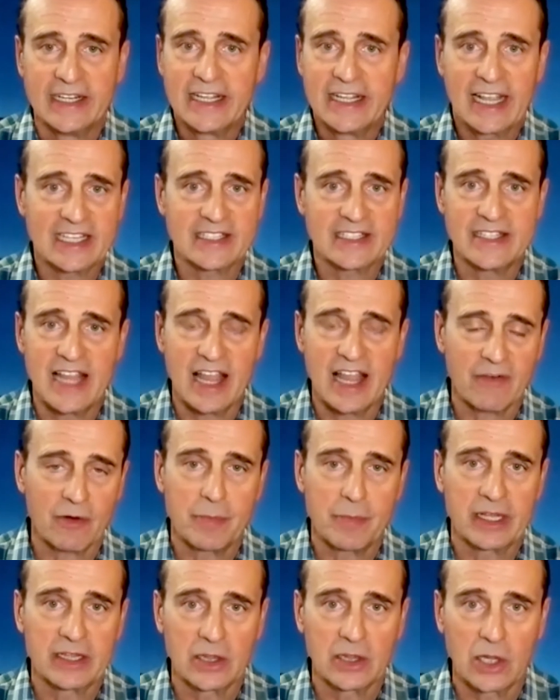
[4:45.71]
has never
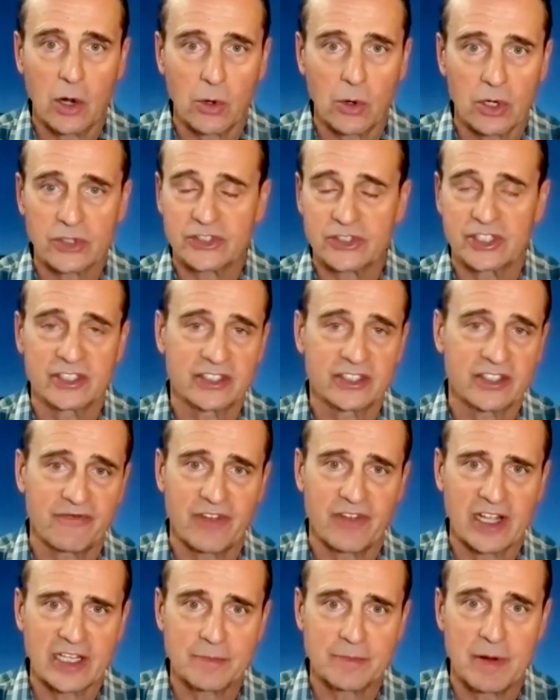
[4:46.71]
been lower since the
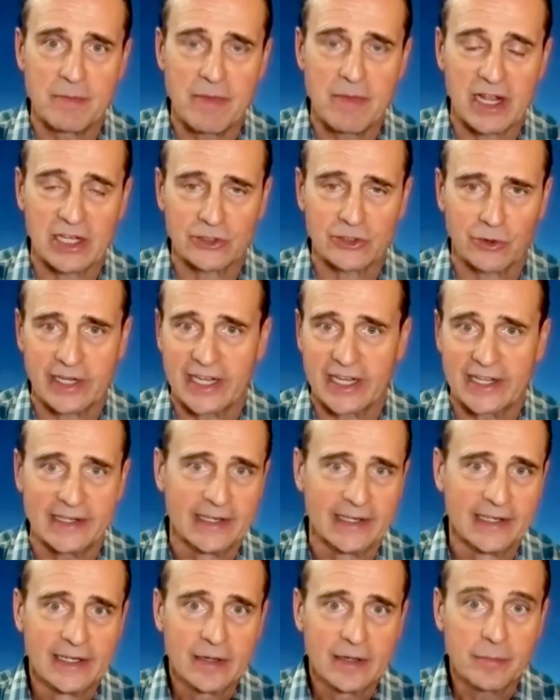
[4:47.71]
Fed's been measuring it
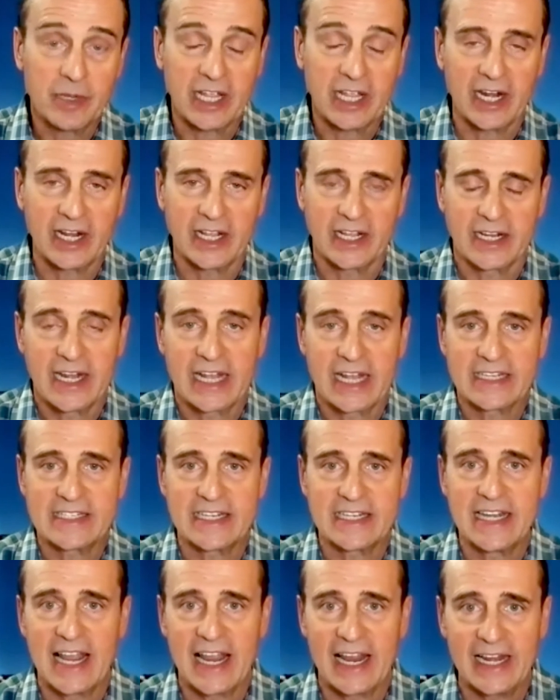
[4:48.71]
beginning in
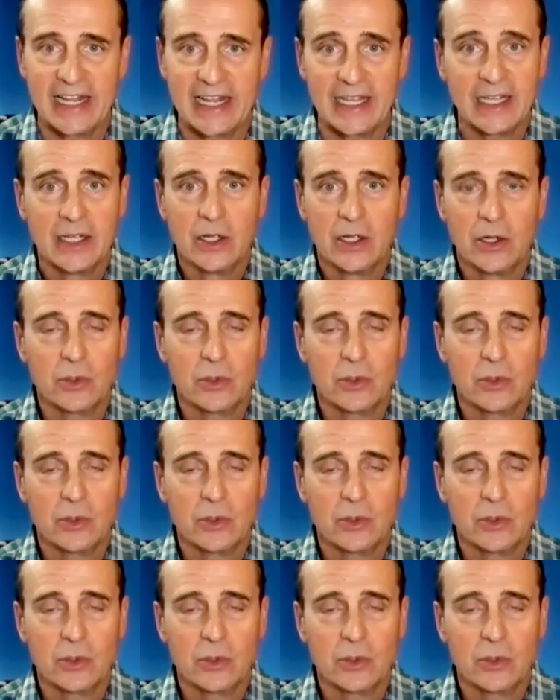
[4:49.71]
1980.